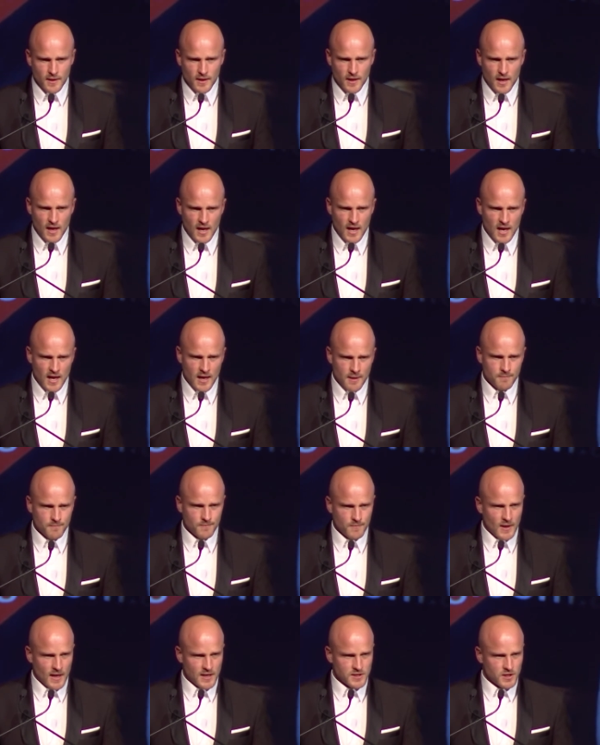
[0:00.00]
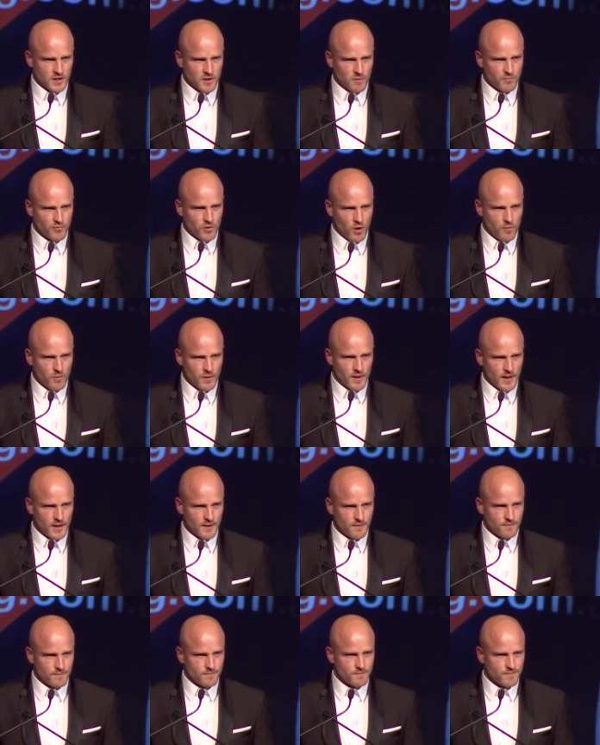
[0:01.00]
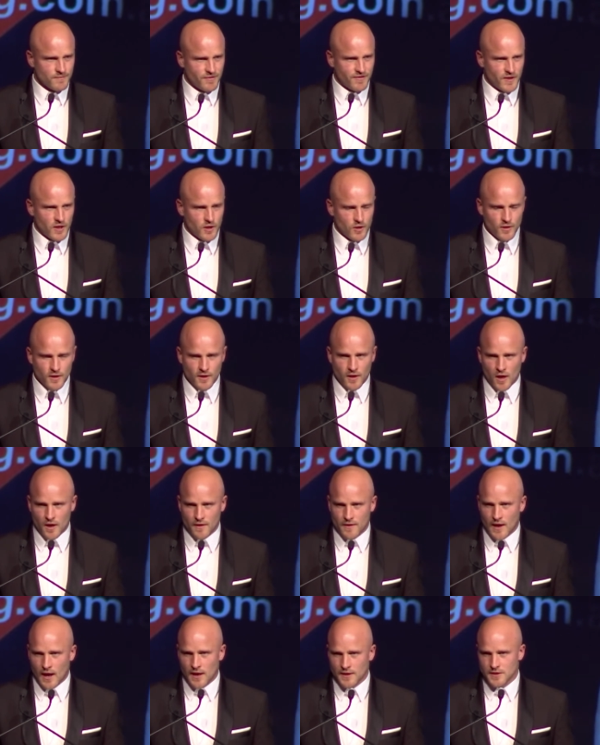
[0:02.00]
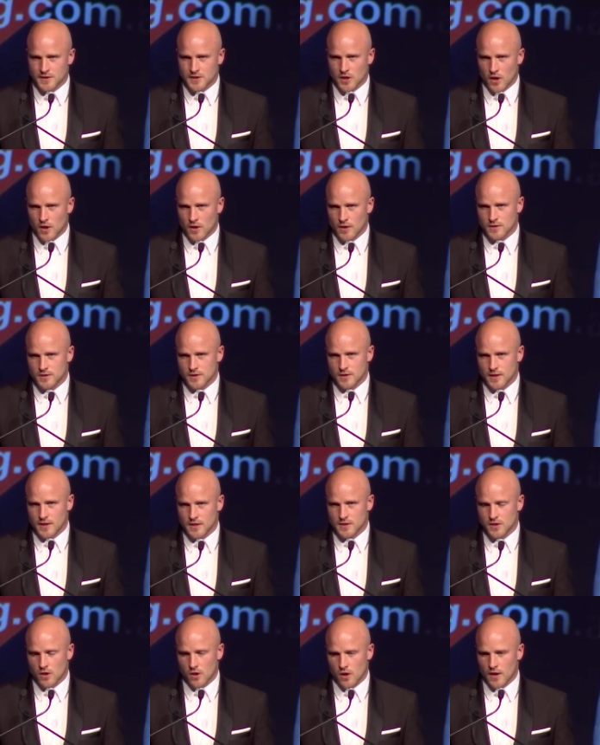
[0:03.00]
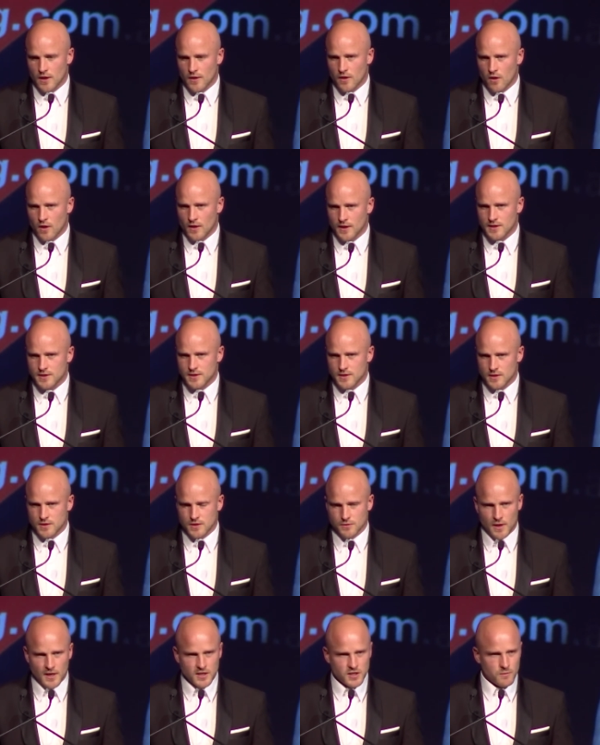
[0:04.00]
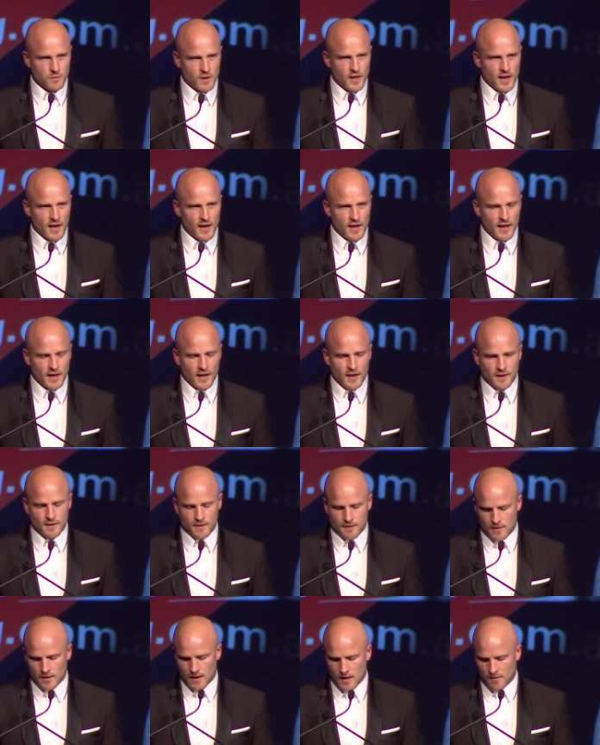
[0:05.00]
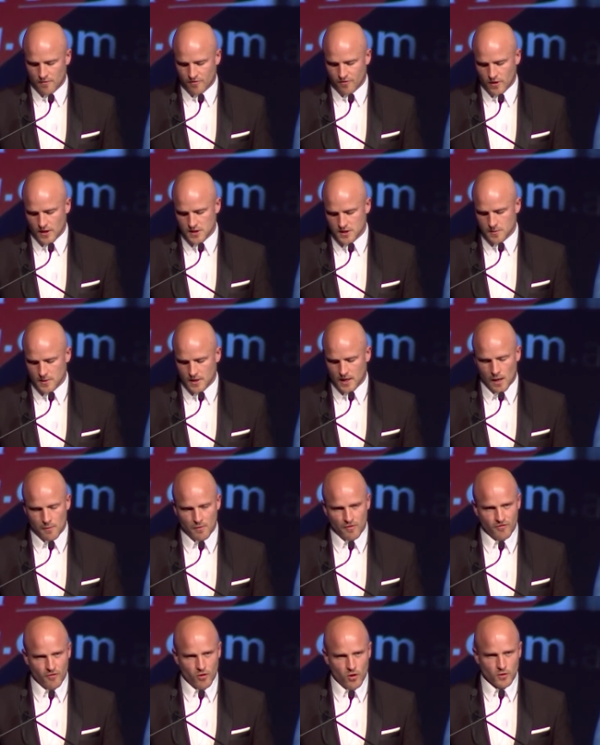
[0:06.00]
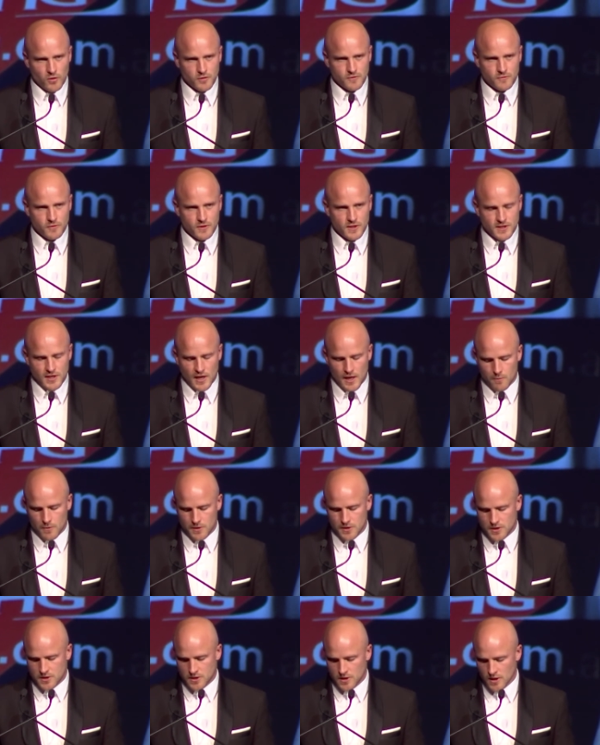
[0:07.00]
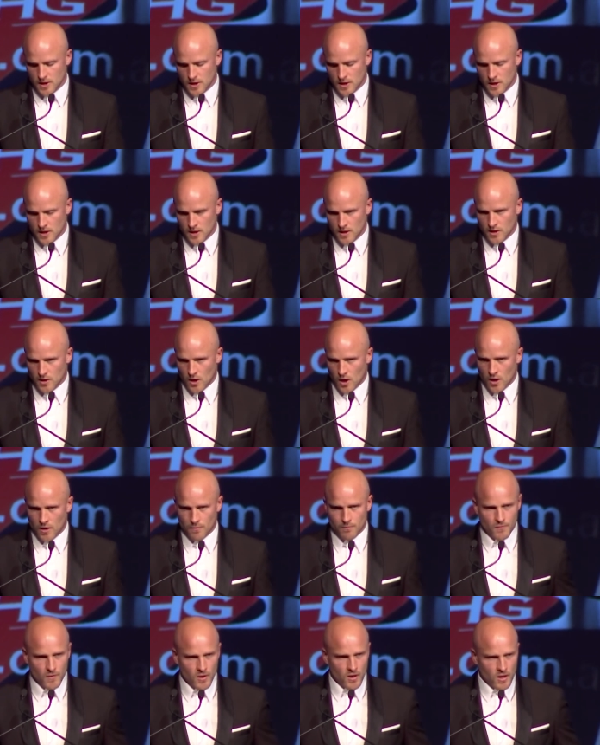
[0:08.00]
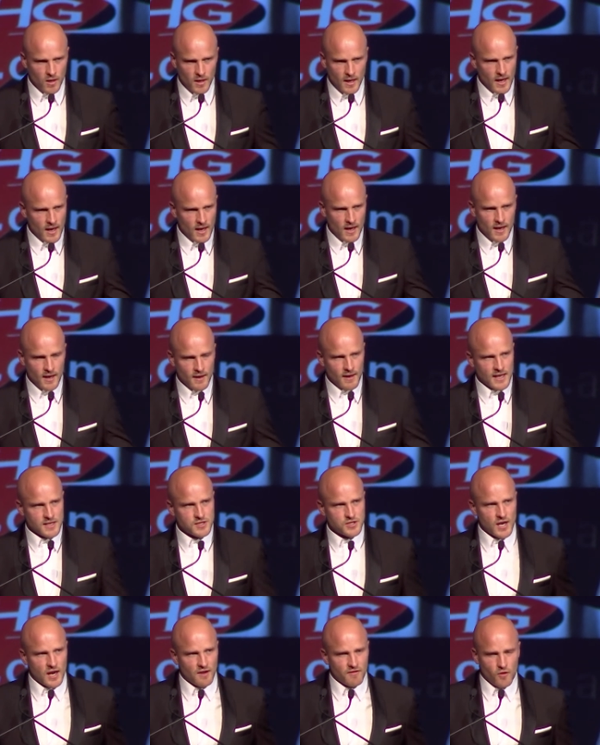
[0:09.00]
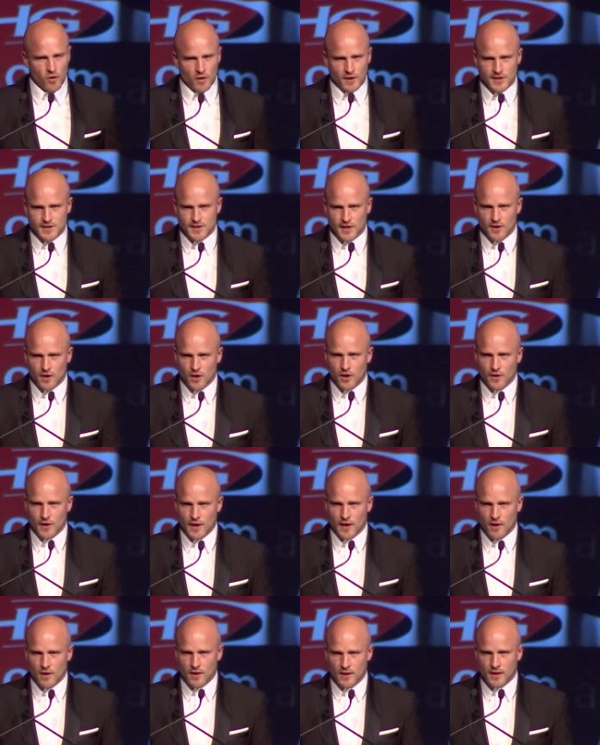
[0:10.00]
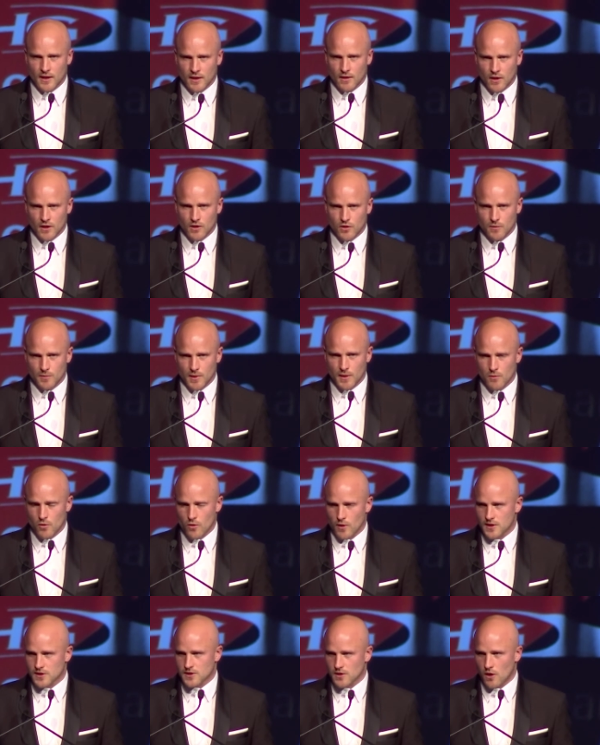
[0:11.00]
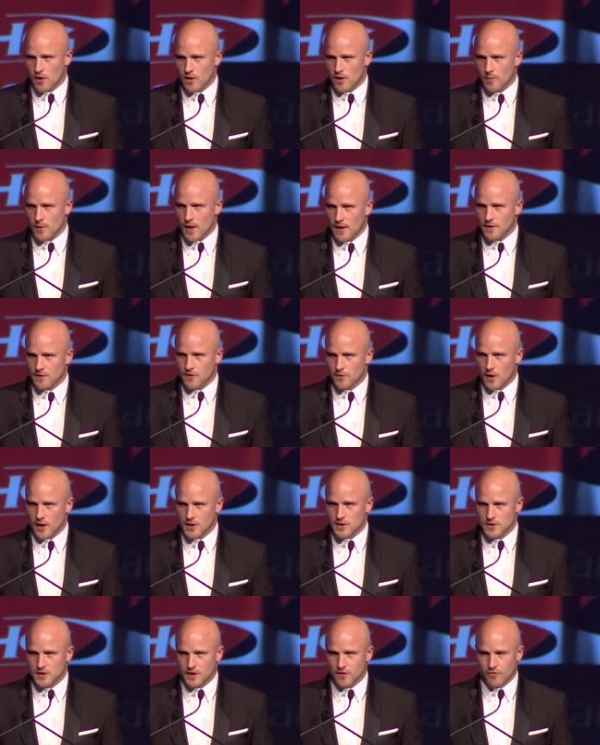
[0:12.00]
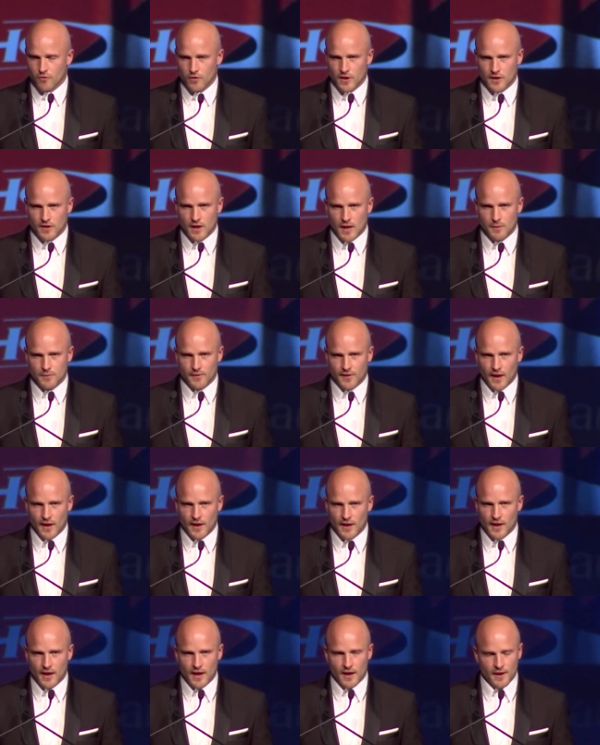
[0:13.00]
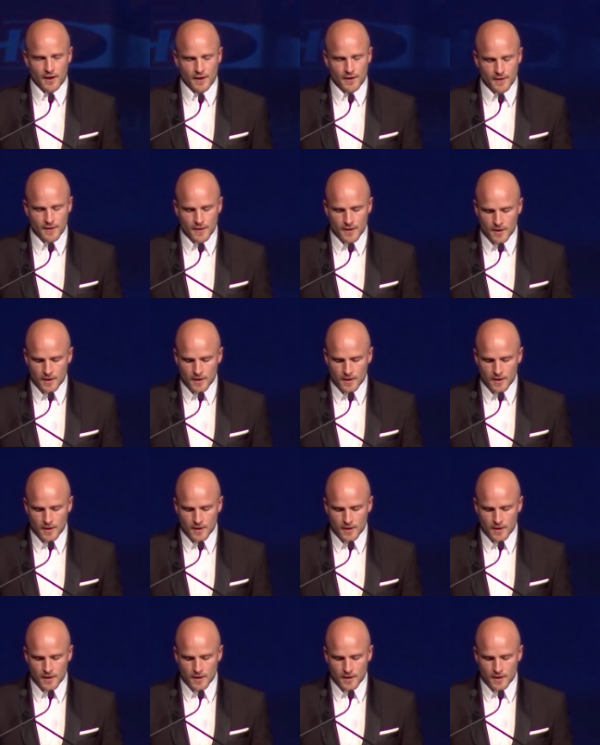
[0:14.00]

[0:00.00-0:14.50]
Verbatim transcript: um, as you can probably feel, you know, the undertone to the entire night is the direction we're heading, and, and for us to become a finals footy team, which, you know, I, uh, as Jack Viney said earlier, I, I couldn't be more excited about the direction this footy club is heading in, and